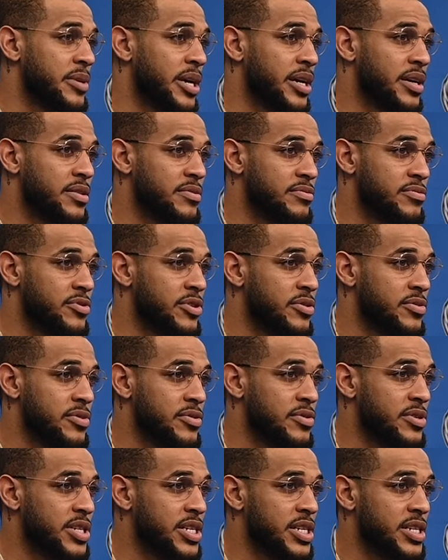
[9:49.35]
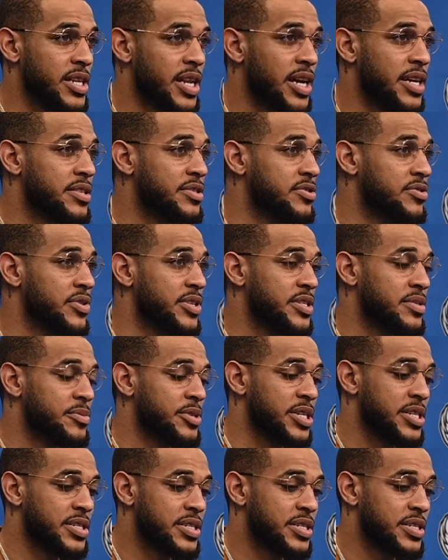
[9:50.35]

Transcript: Like, you know, Luka, he likes screens being